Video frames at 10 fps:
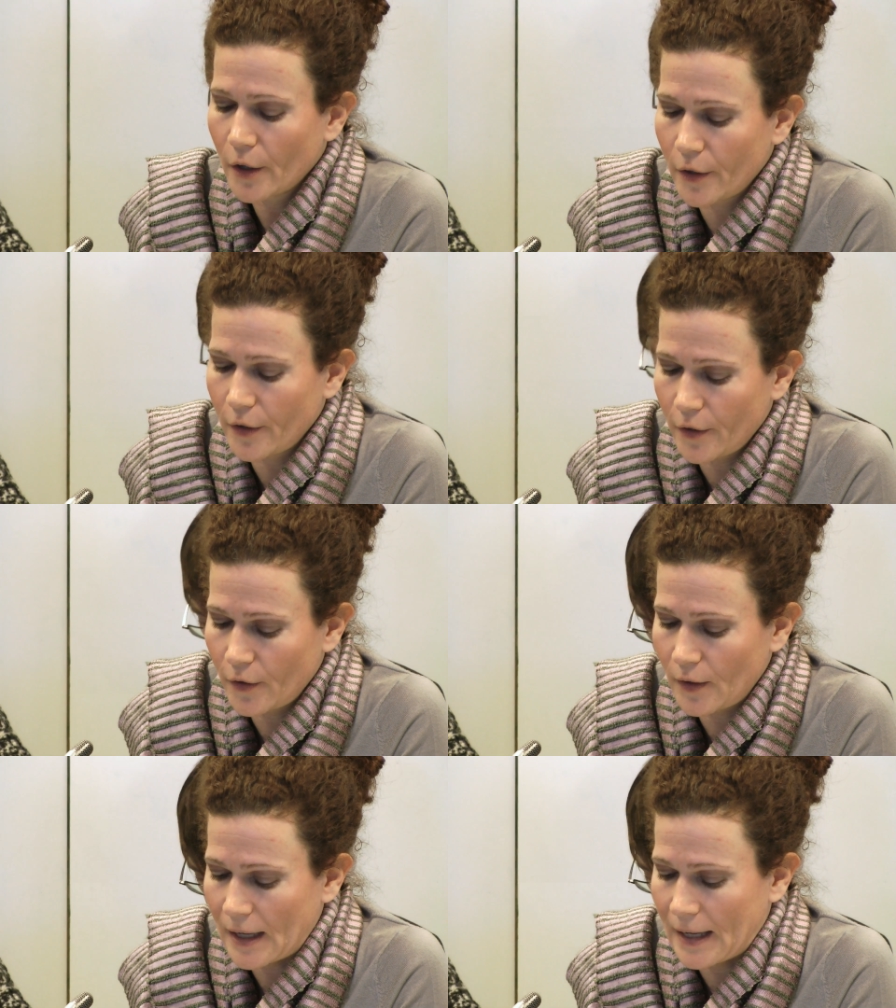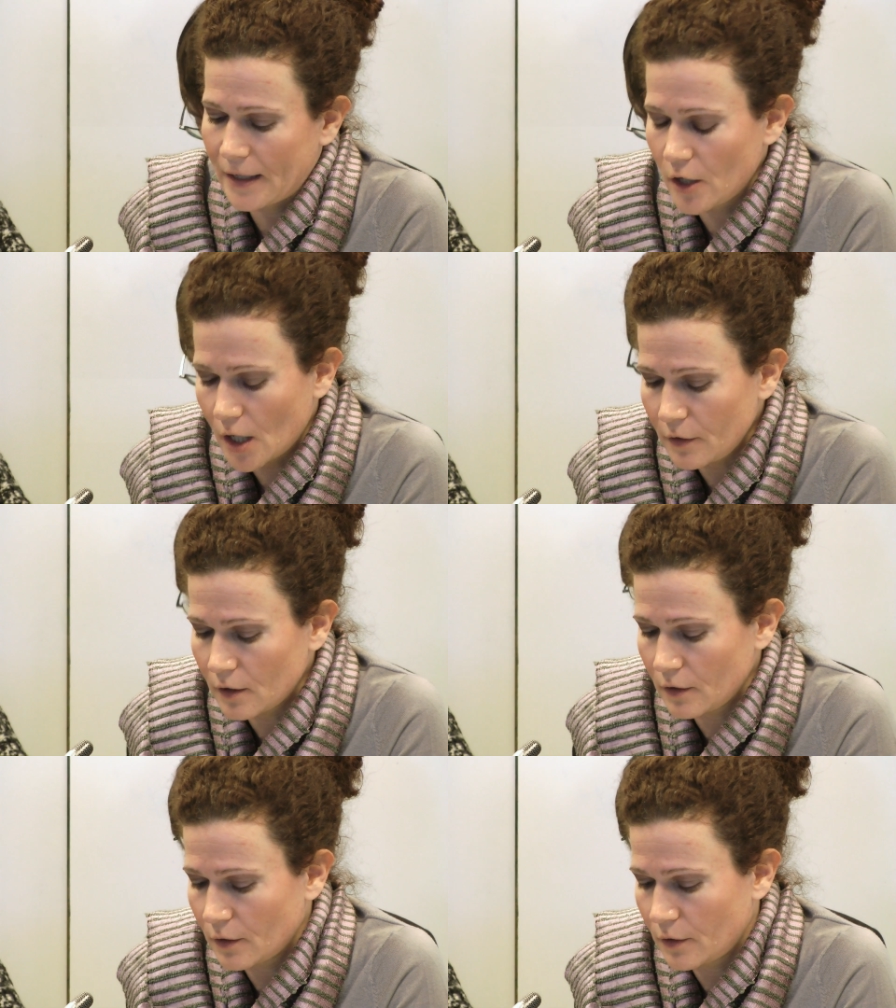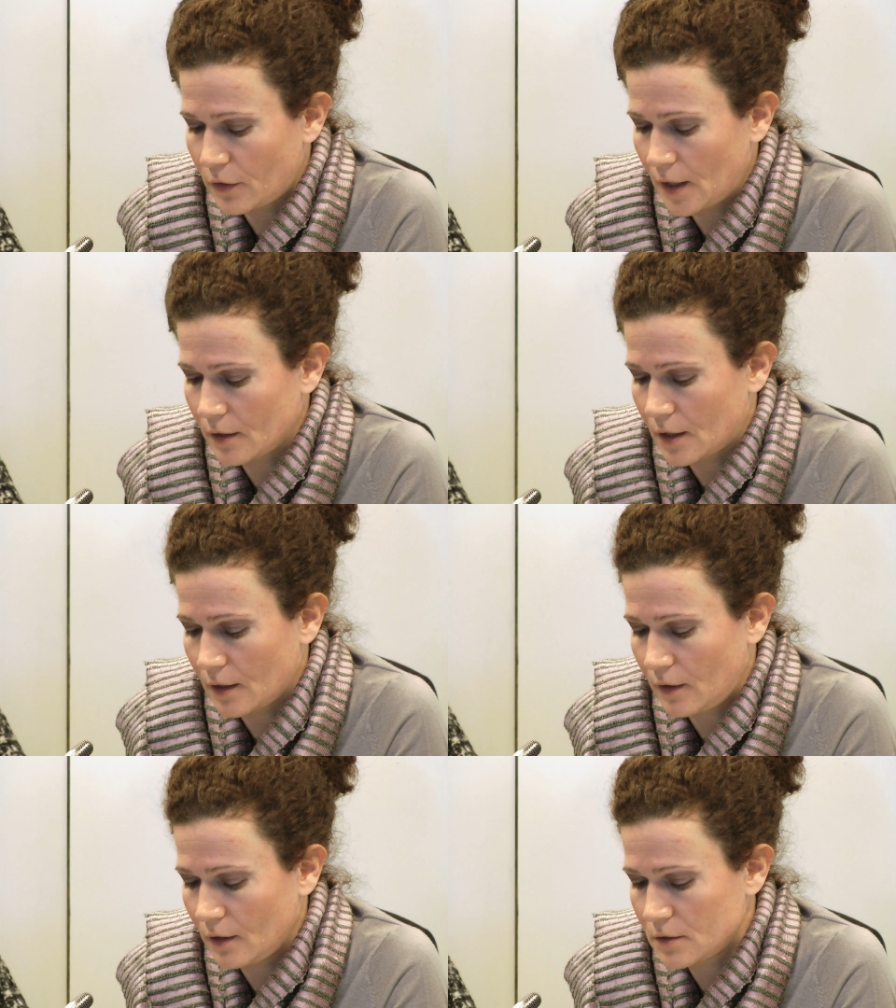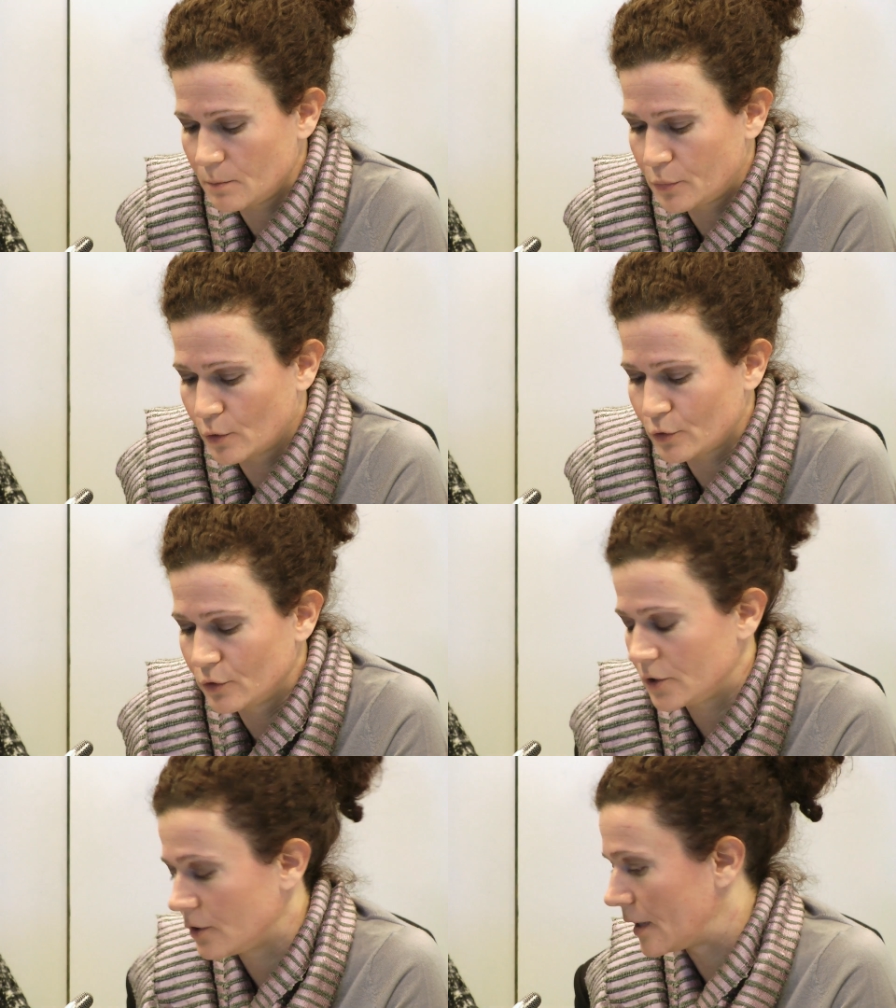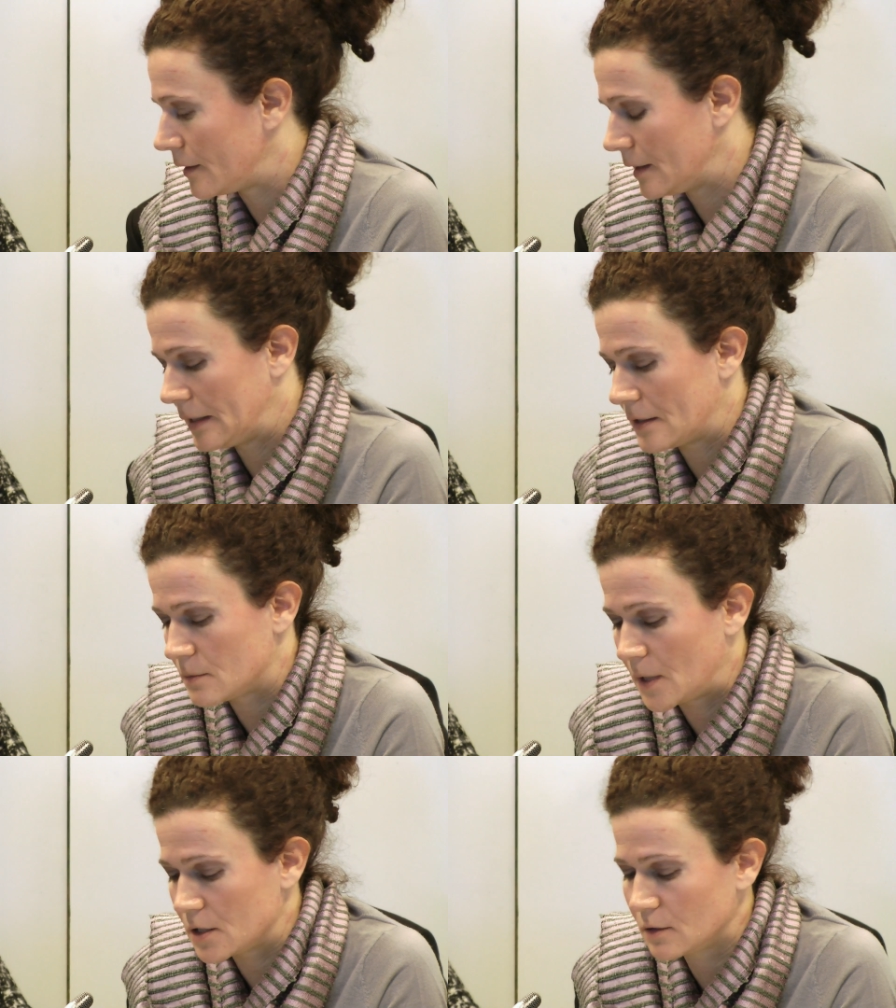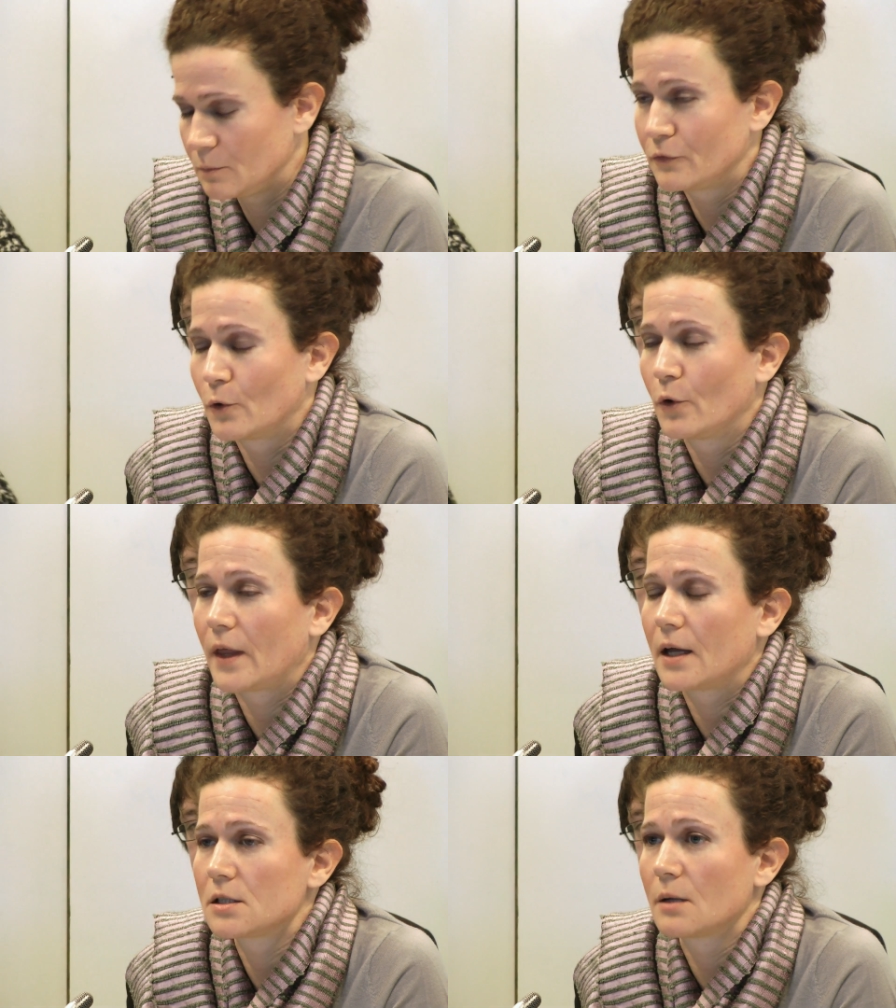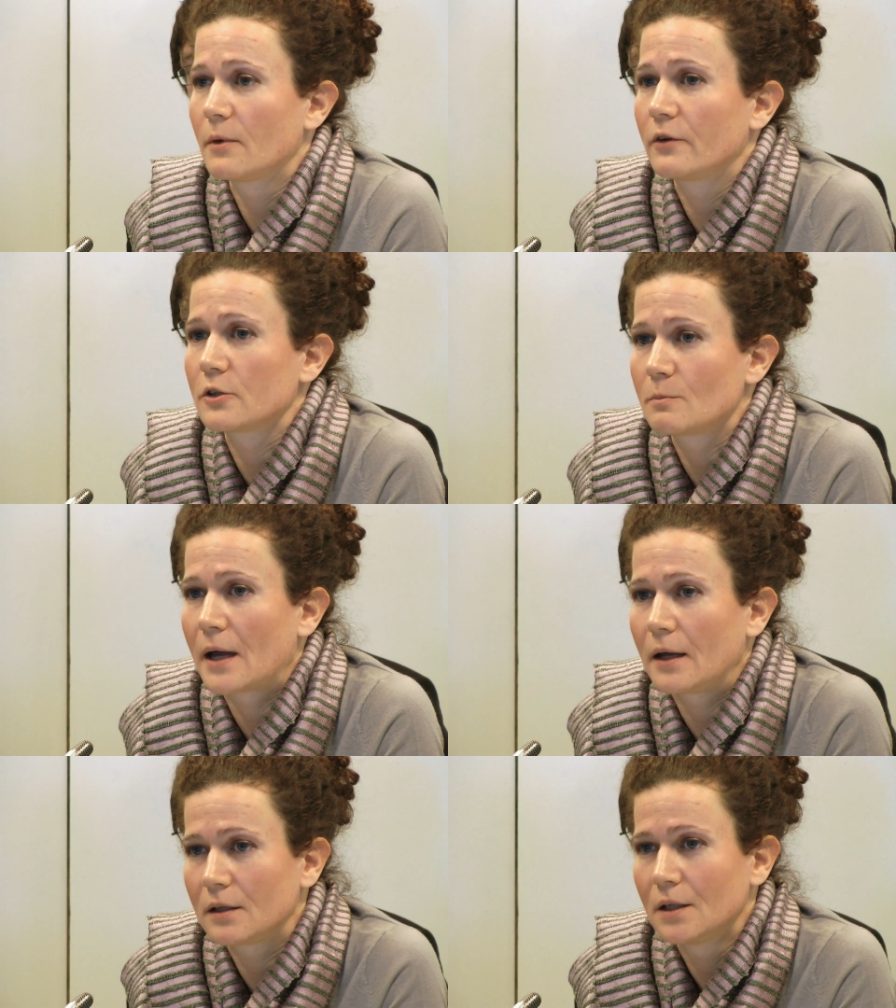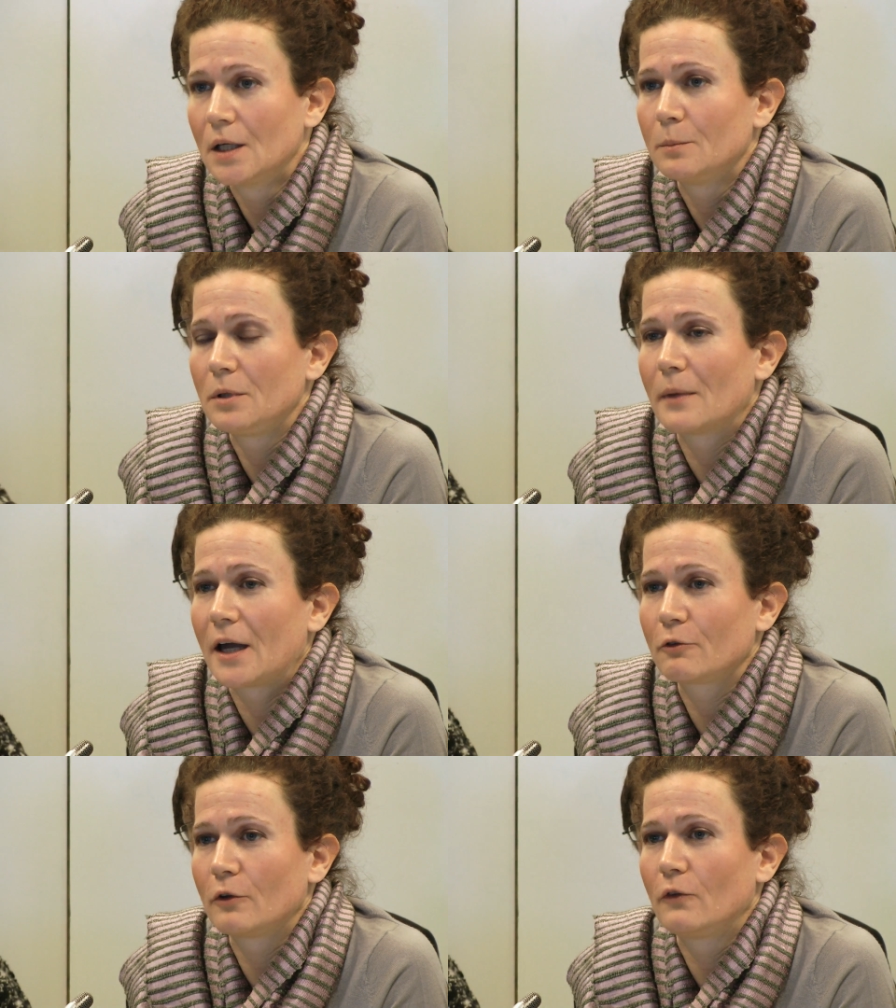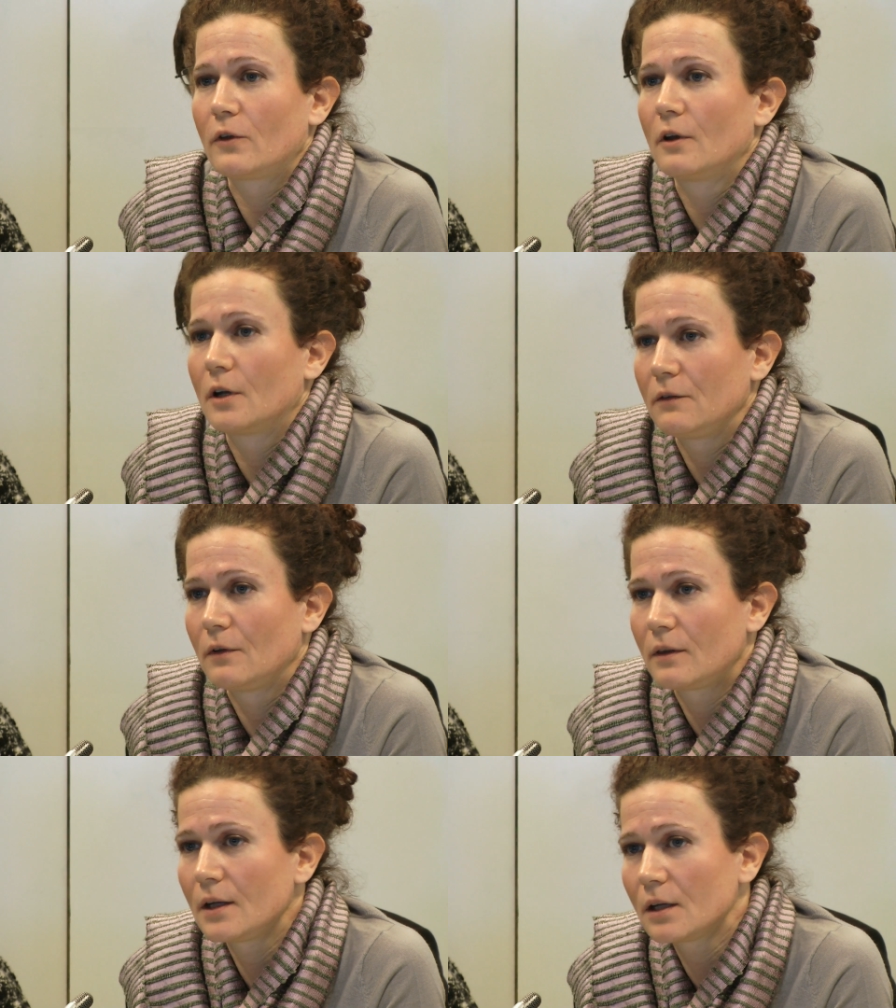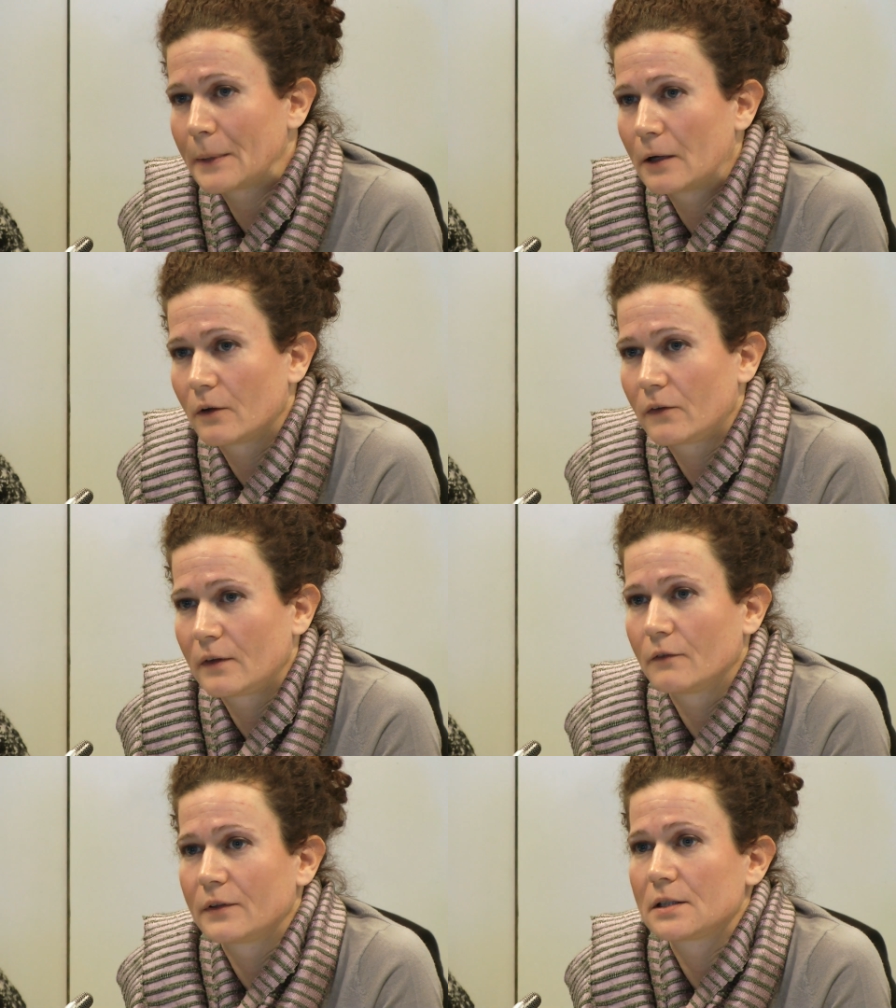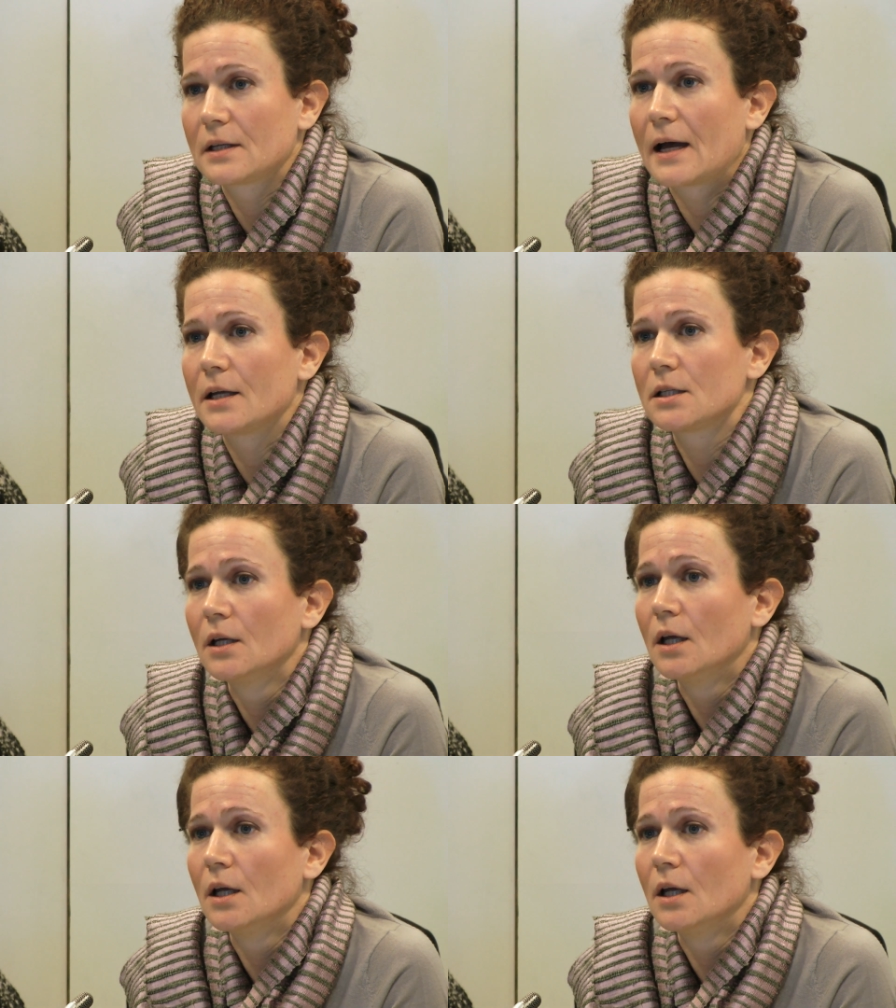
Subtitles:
Another thing that I think is important, I think Jens mentioned before, that some of us might be migrants and not even think about ourselves as that.